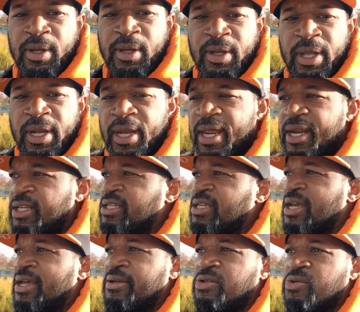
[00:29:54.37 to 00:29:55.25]
A lot of
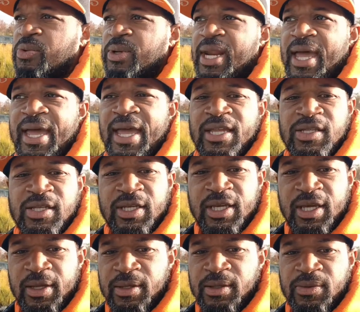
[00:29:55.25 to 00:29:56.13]
times when I had to
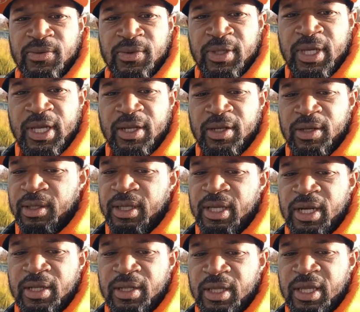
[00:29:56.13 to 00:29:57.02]

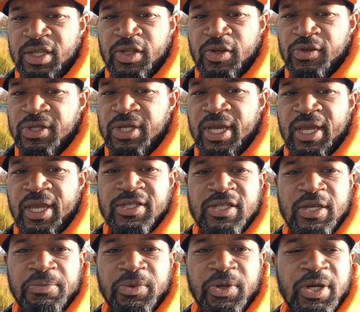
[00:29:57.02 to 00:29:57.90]
get those hands
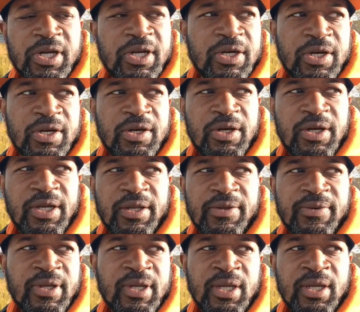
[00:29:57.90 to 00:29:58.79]
up good in the hood,
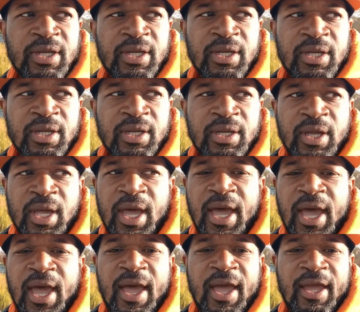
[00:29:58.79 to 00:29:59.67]

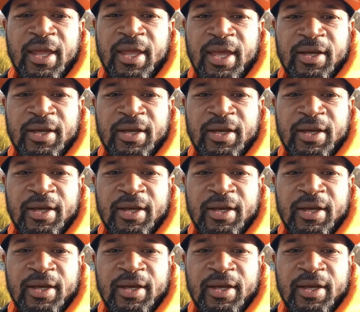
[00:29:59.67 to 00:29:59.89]
I